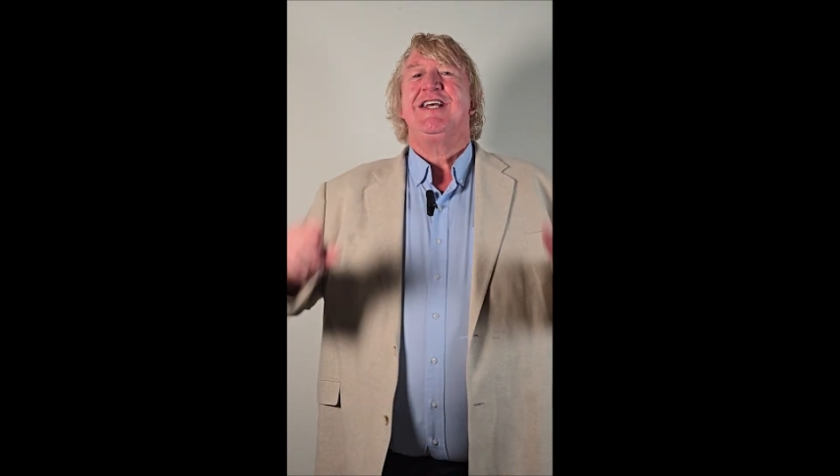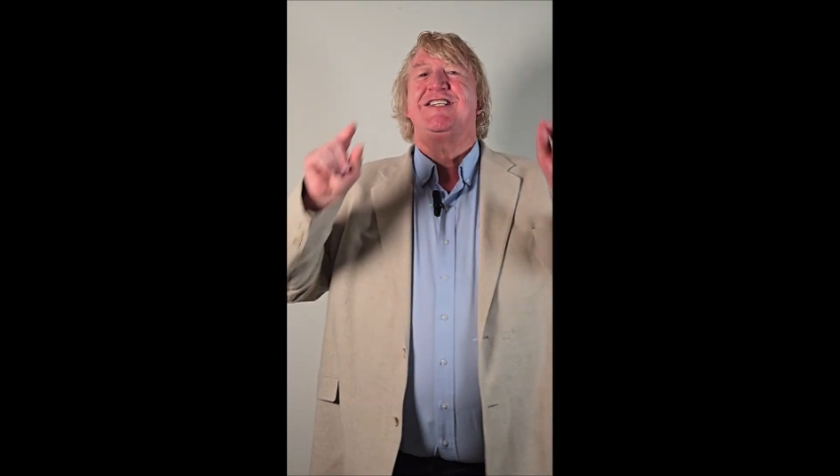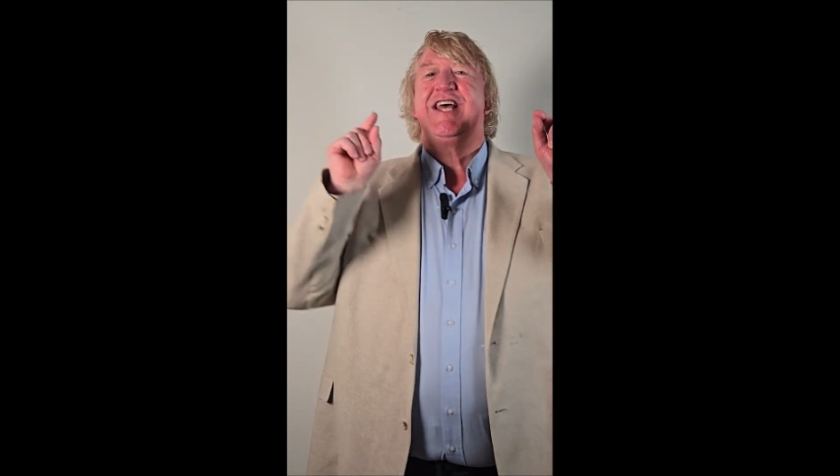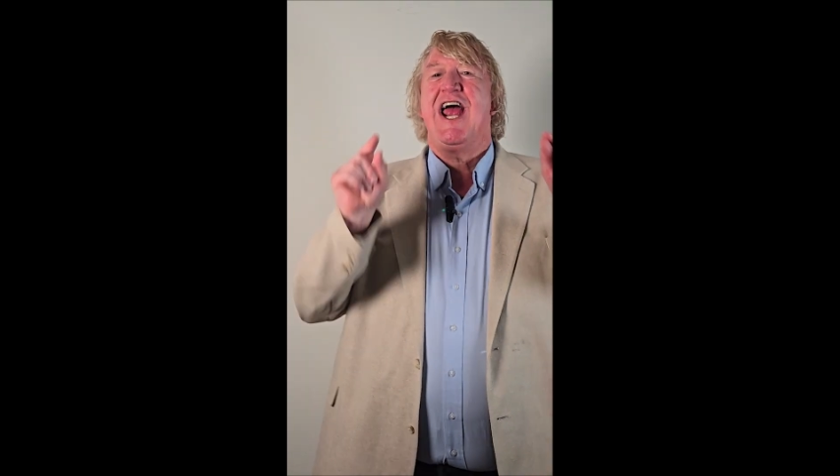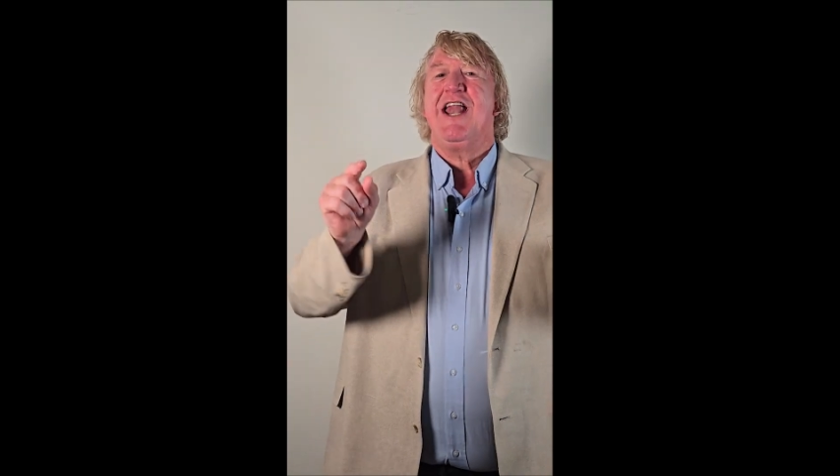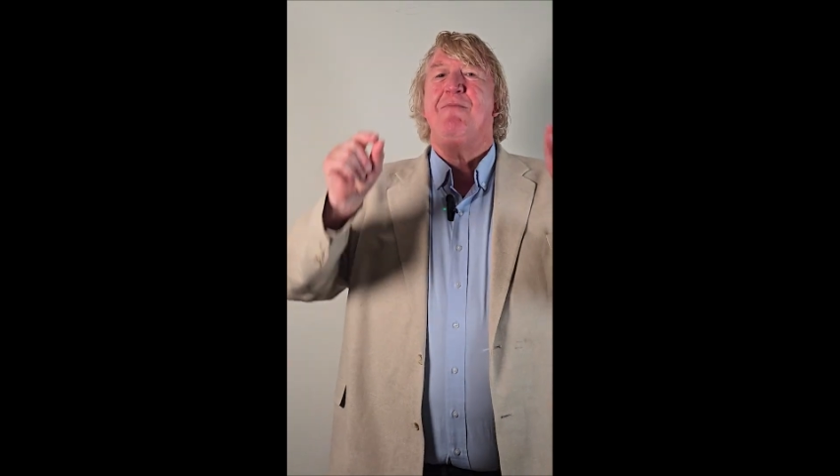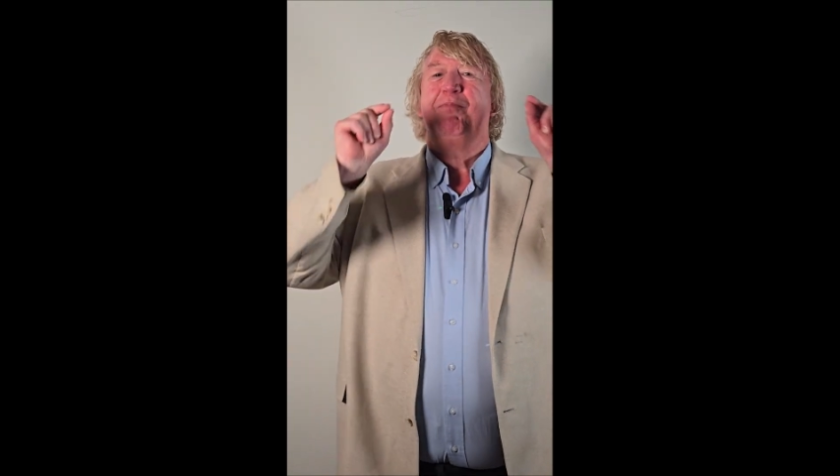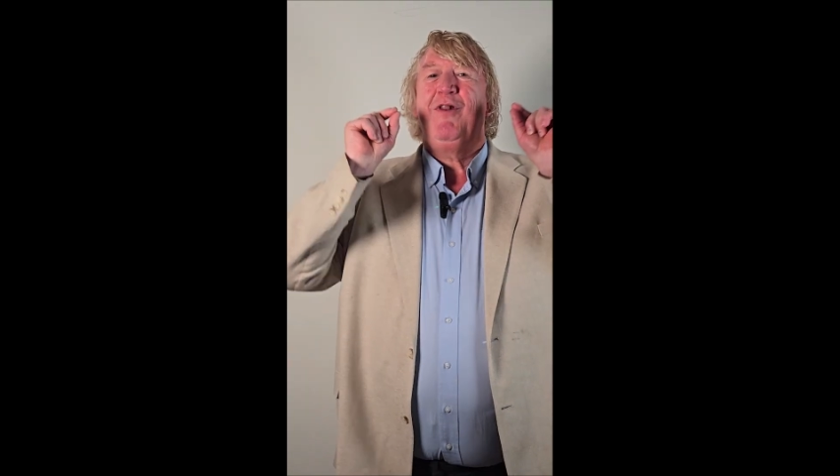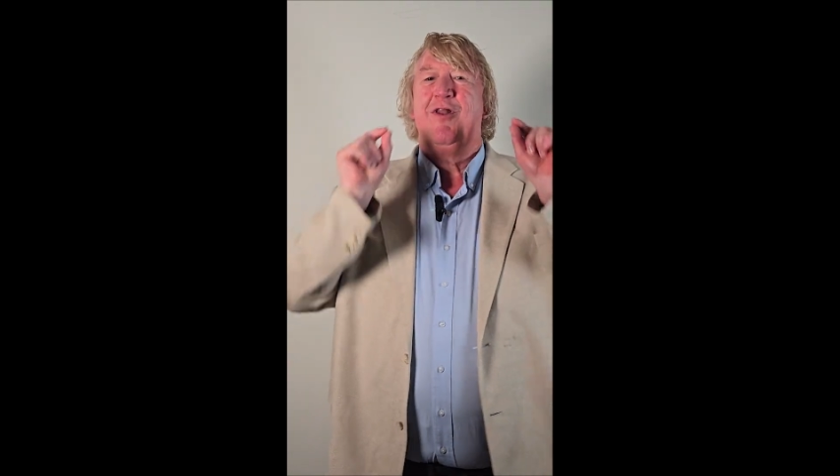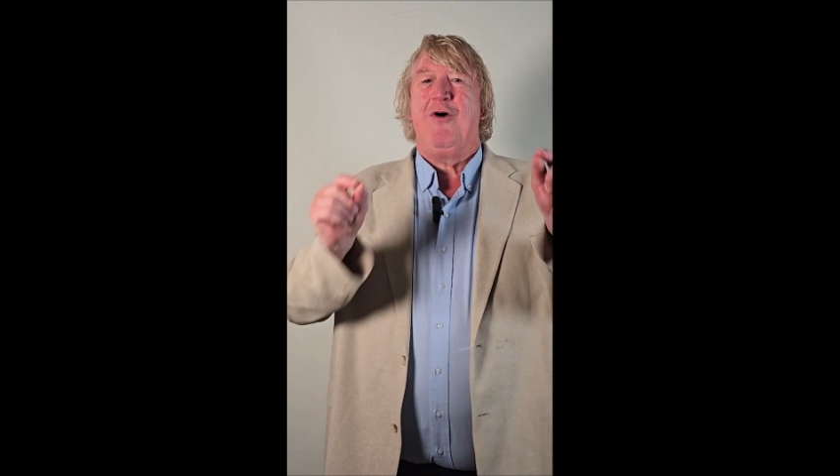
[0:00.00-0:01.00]
Sign
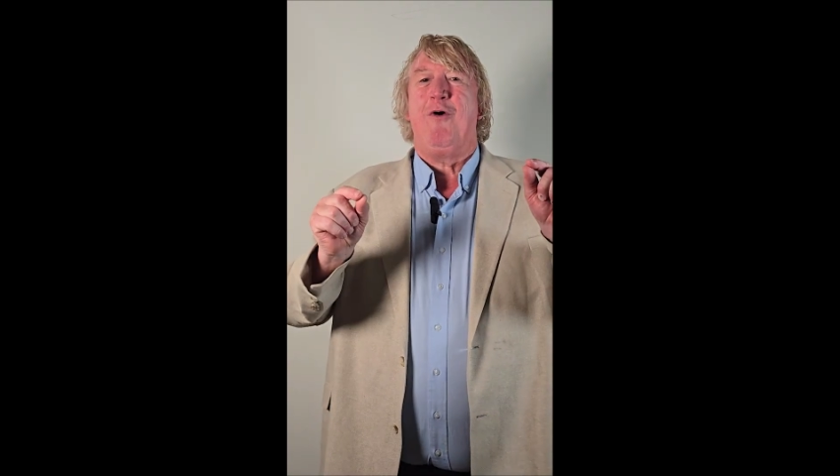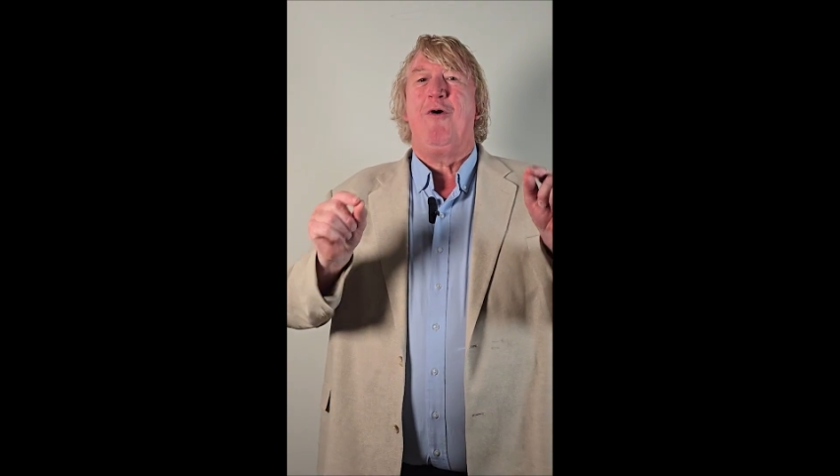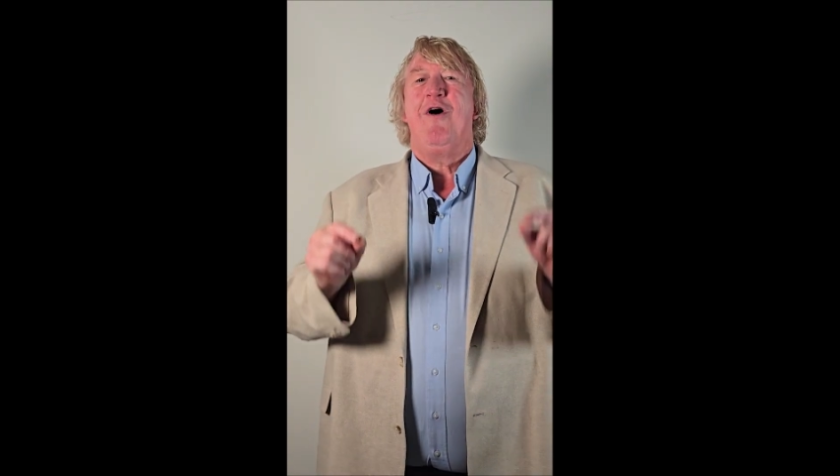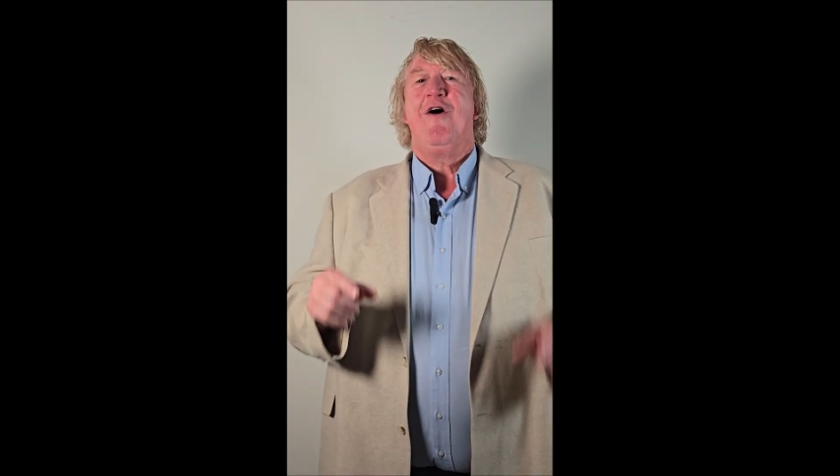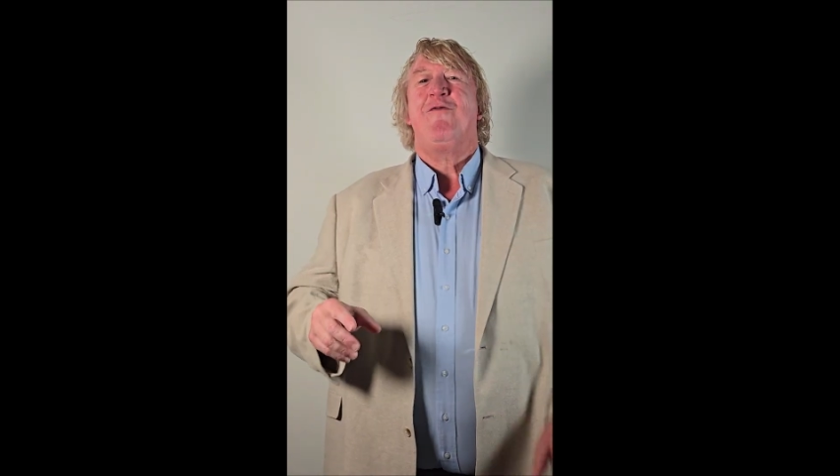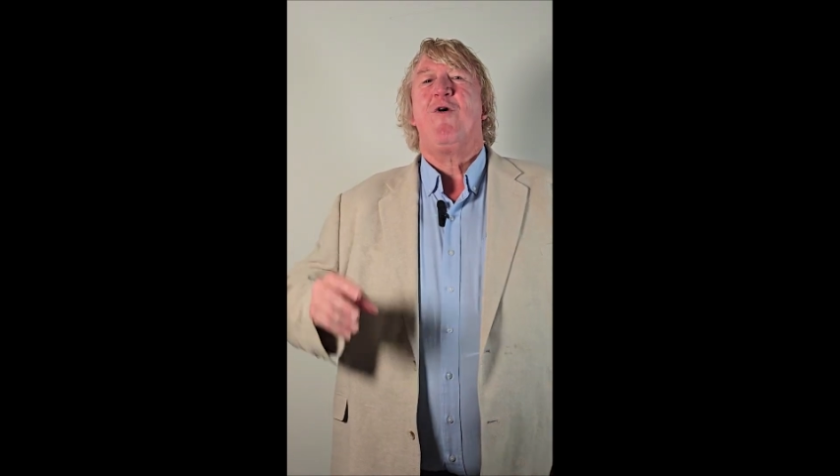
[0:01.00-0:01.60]
up below